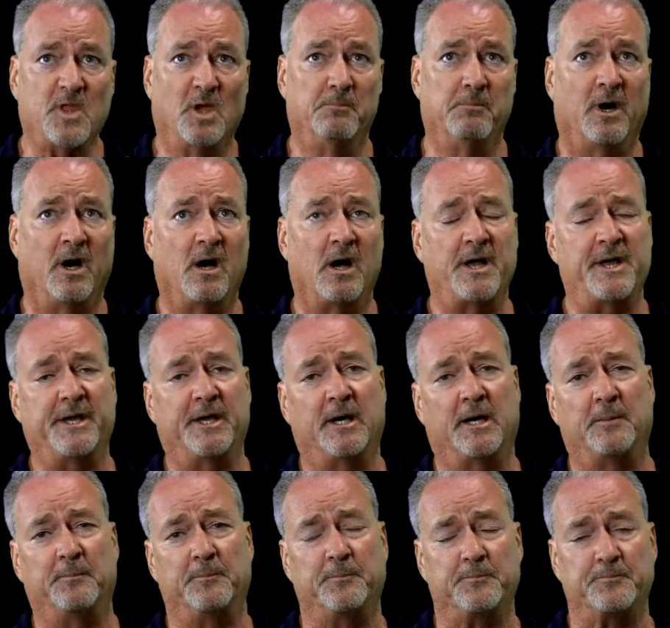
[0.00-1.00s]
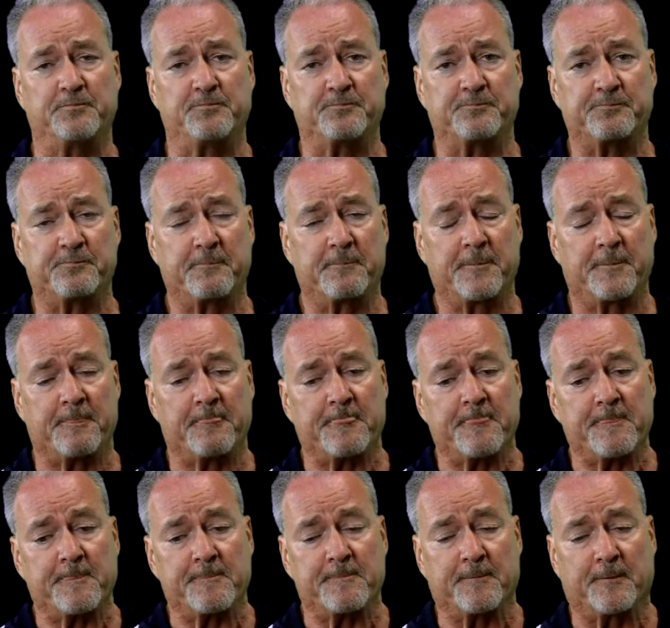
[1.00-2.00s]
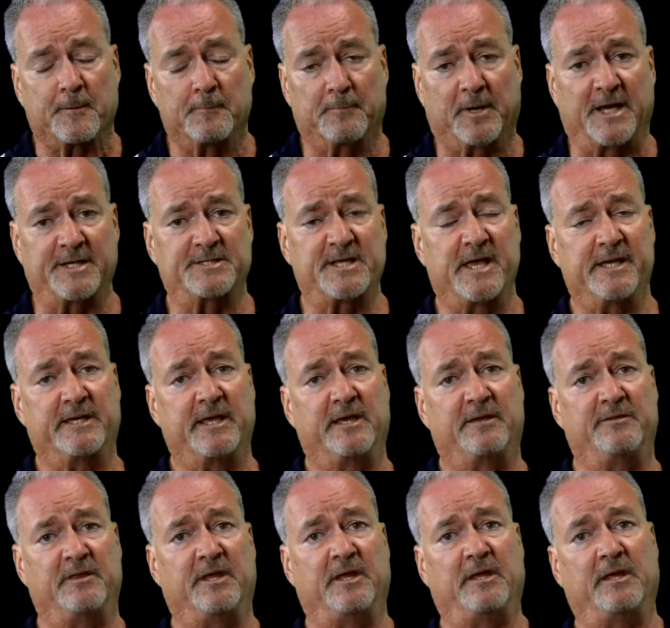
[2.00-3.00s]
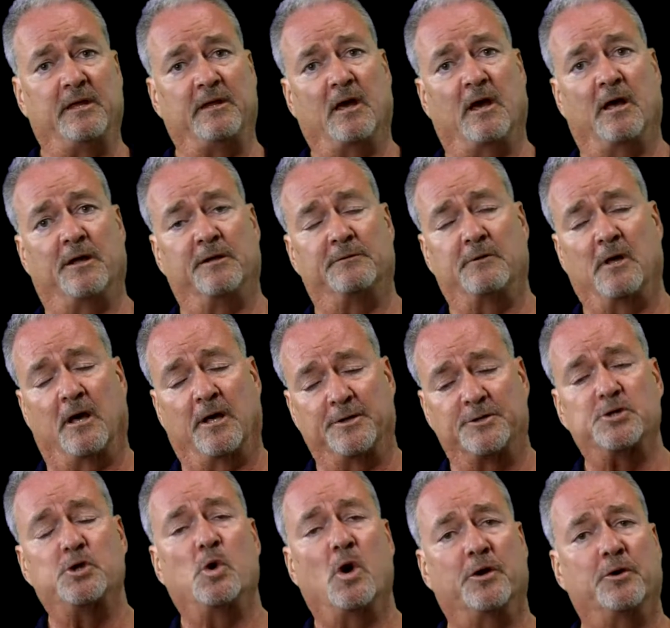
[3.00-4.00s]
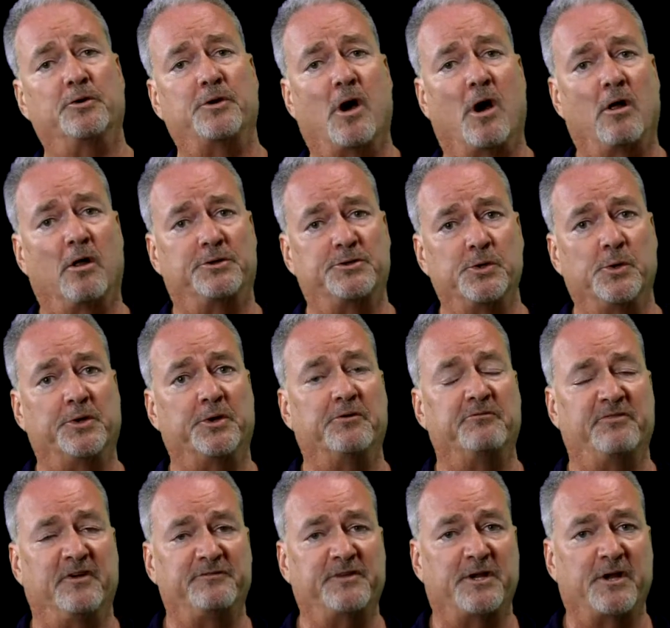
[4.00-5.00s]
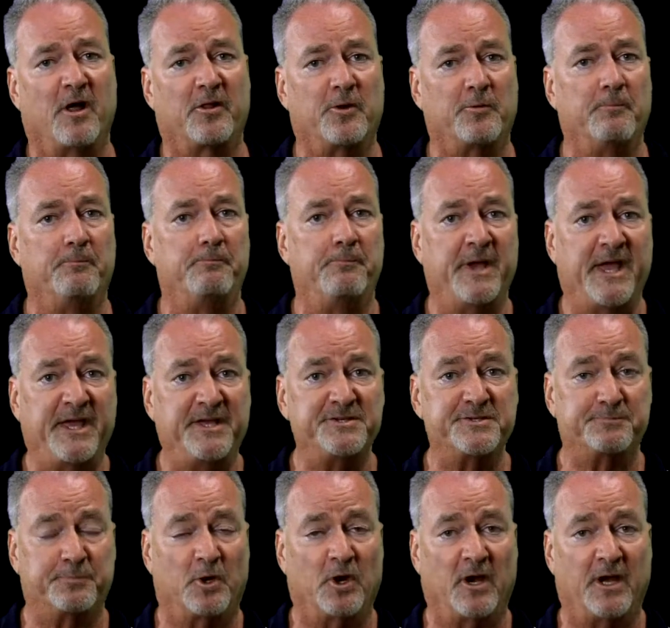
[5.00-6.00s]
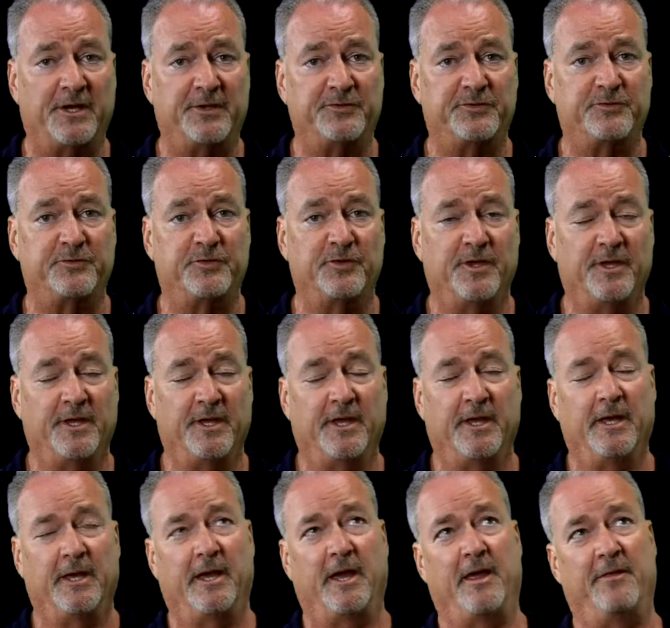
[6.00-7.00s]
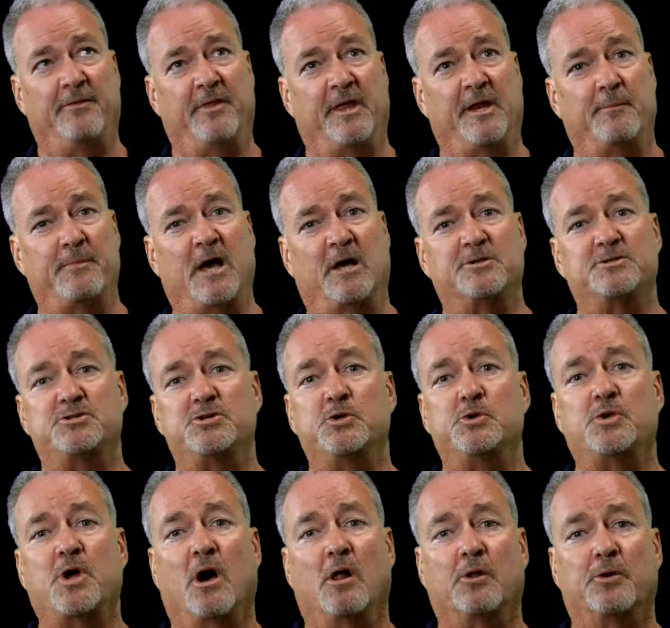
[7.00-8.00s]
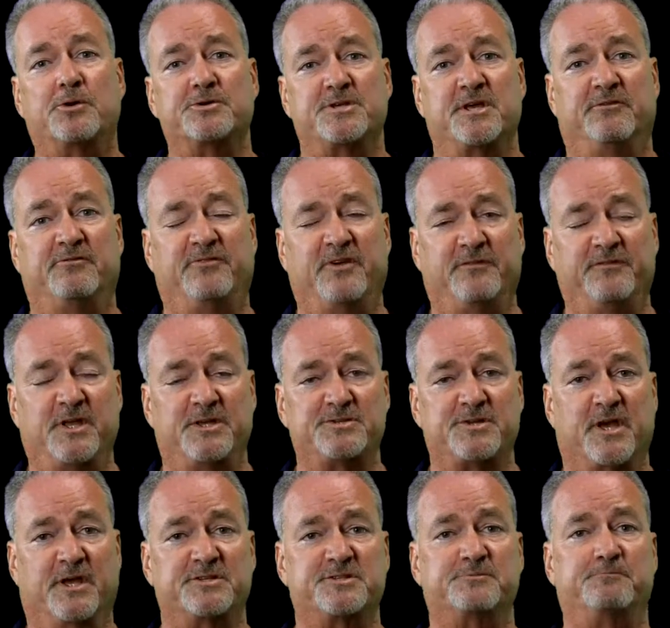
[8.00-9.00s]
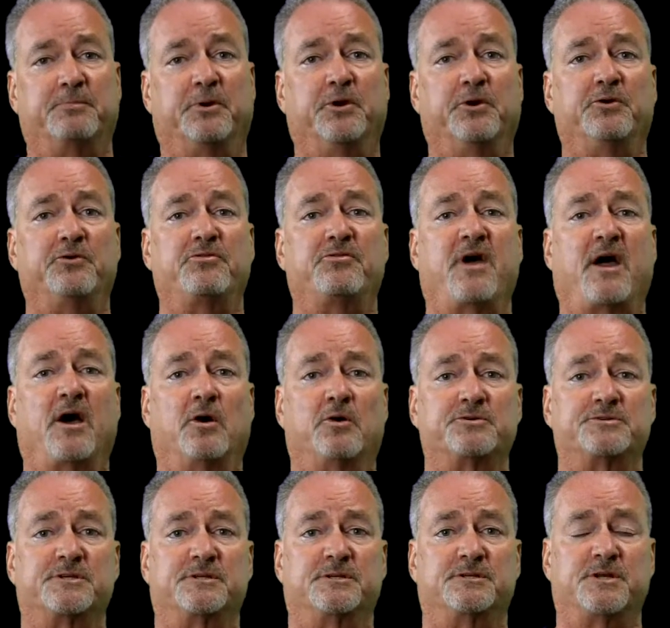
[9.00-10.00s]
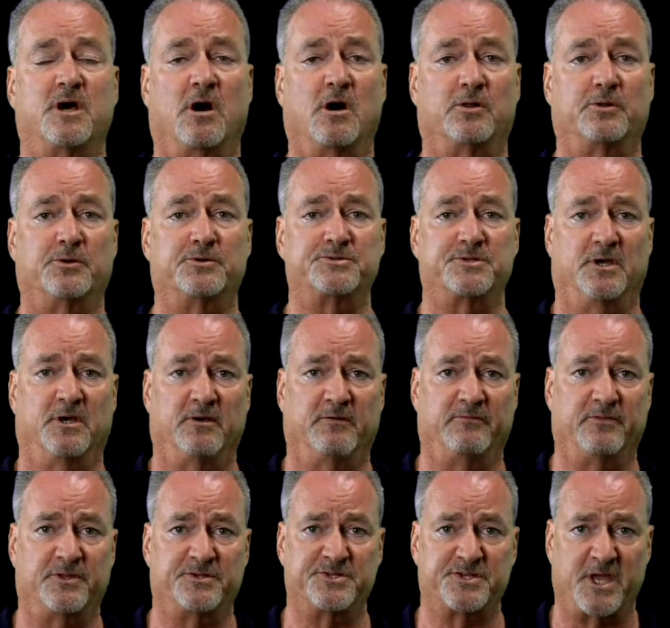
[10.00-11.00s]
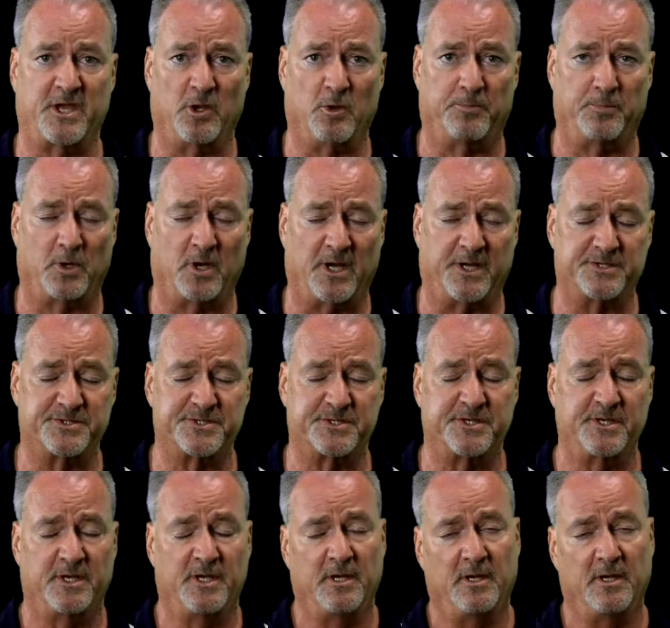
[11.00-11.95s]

by taking the $250 base price and then about $2.50 per $1,000 of the sale price.